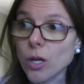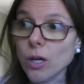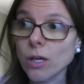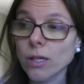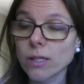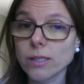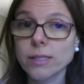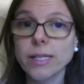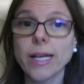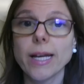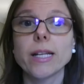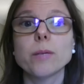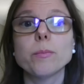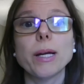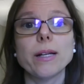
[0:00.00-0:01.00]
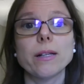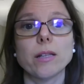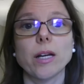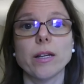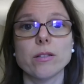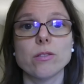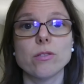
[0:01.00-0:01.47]
uh, getting my
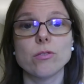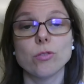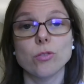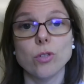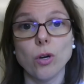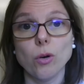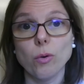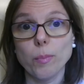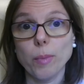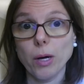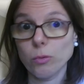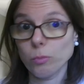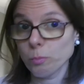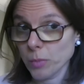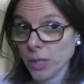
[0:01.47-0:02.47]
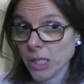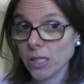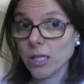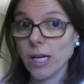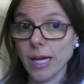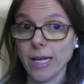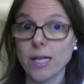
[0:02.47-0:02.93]
clients to know about
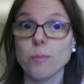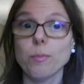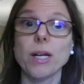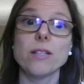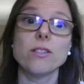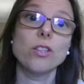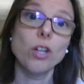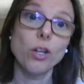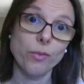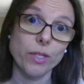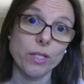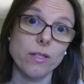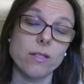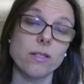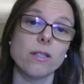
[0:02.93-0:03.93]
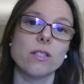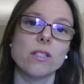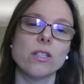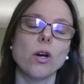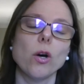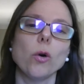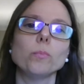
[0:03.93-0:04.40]
me and my services.
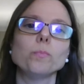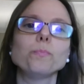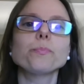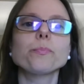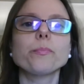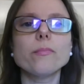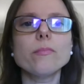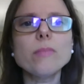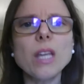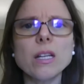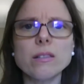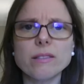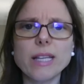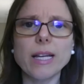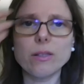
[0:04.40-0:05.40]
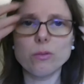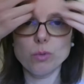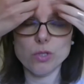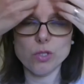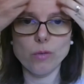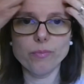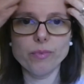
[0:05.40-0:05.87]
So that
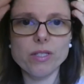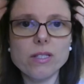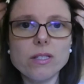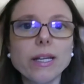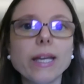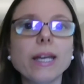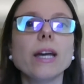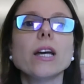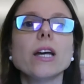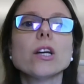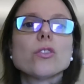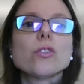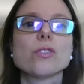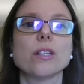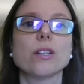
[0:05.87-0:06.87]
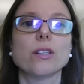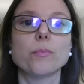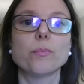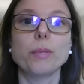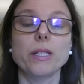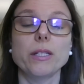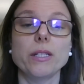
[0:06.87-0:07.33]
was obviously considered
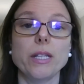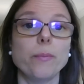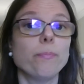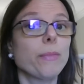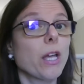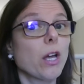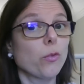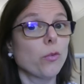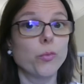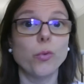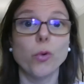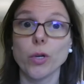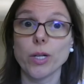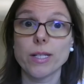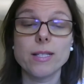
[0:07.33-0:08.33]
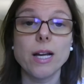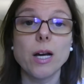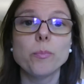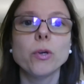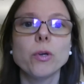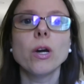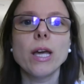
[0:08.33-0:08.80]
PD. For
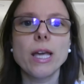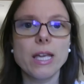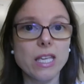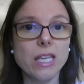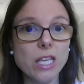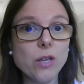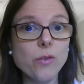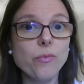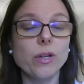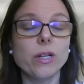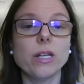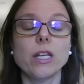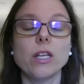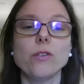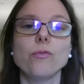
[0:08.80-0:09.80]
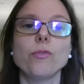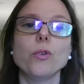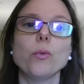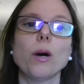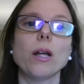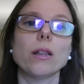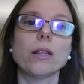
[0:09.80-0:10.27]
example, even if
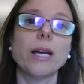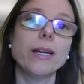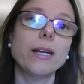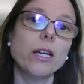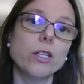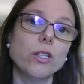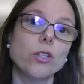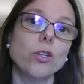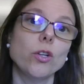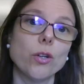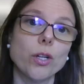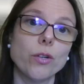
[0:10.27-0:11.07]
you are later in your